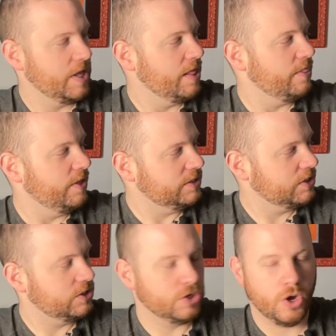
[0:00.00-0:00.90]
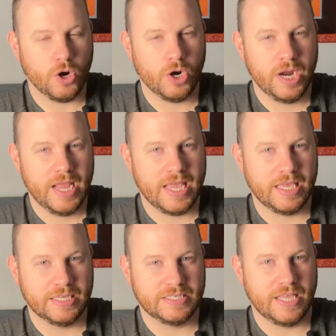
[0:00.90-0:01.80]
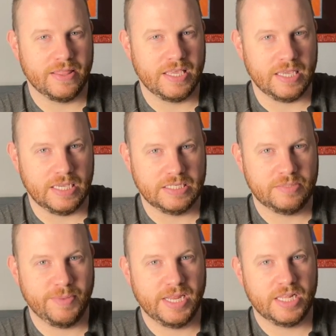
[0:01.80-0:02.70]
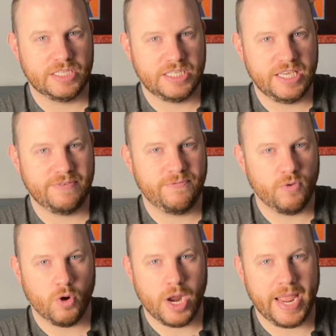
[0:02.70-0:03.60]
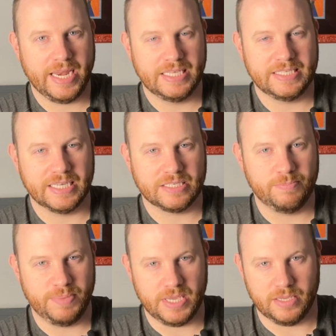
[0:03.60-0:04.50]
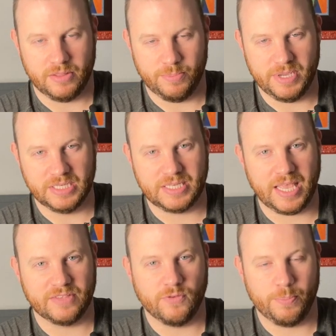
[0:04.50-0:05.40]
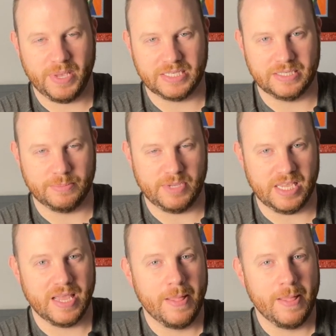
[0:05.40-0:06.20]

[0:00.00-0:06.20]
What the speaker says: This guitar is the Eastman T486B. The B stands for Bigsby.